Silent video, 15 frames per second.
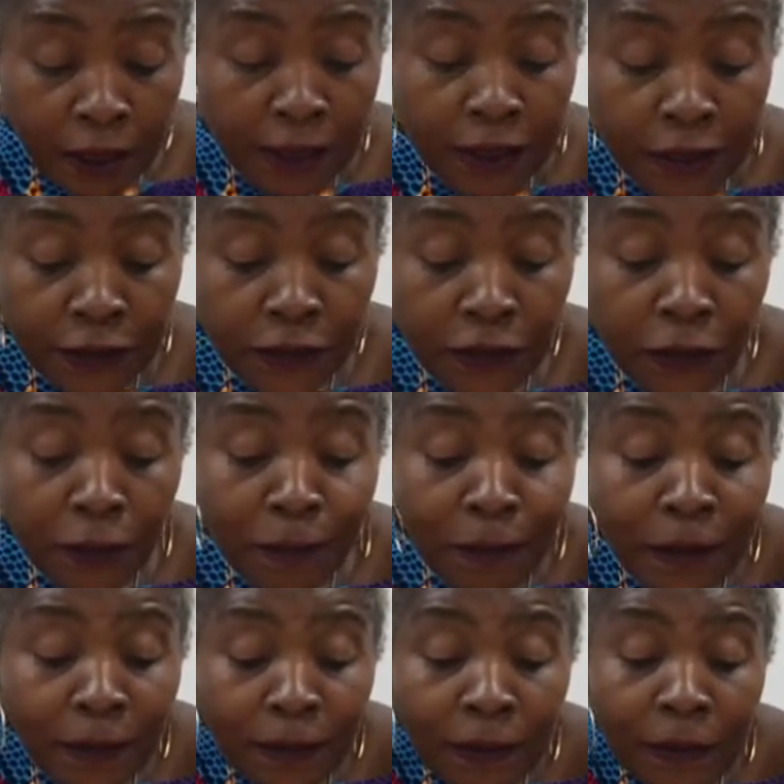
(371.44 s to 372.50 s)
So
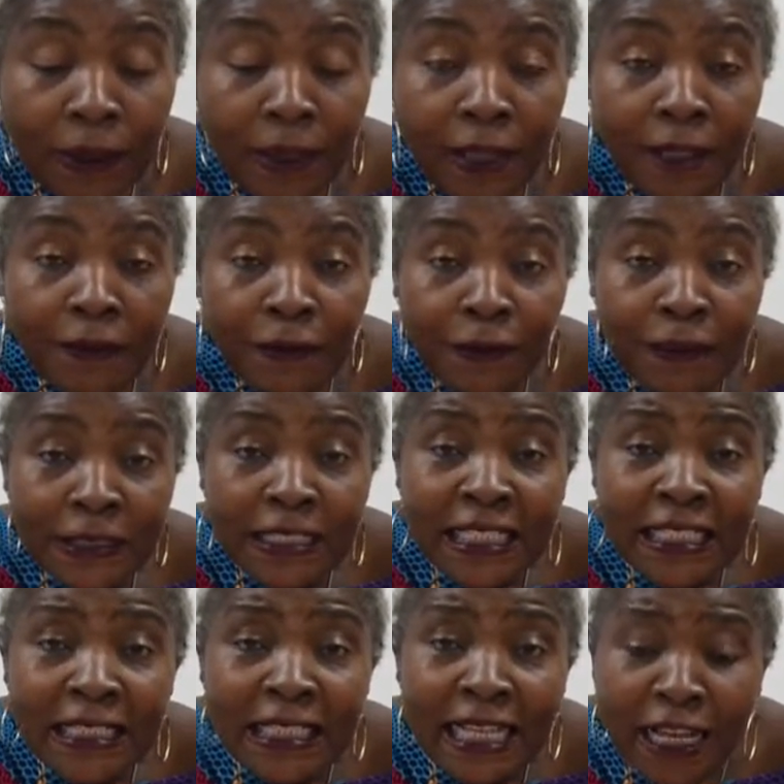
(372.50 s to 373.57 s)

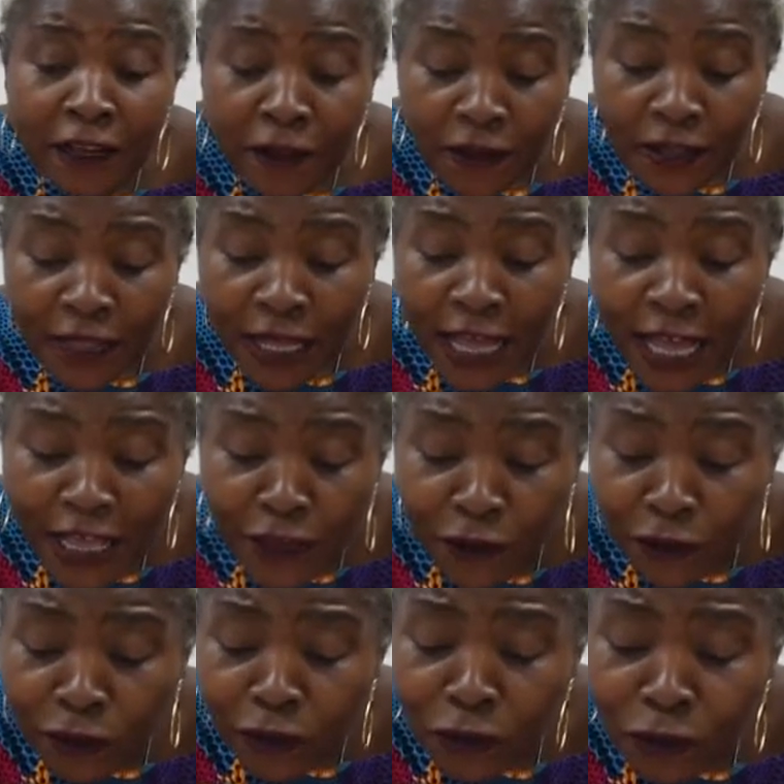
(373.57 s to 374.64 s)
6 letters. I
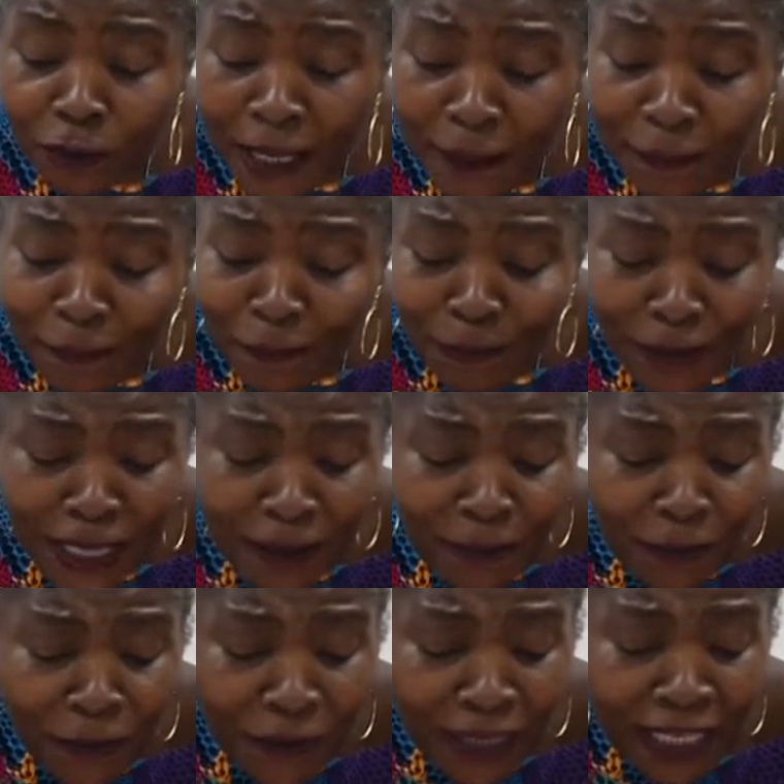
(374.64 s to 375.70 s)
go to my
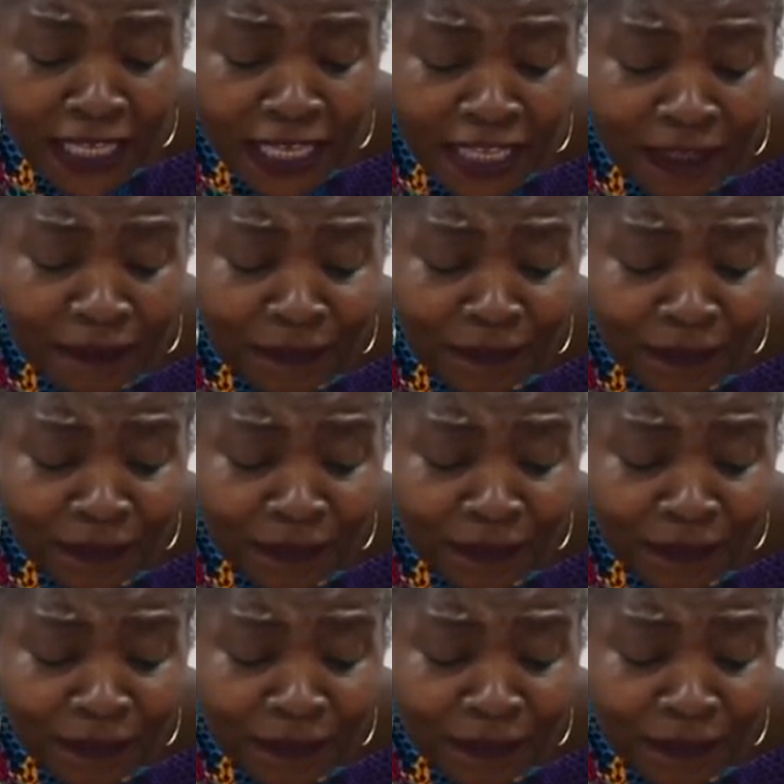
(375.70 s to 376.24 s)
paper here.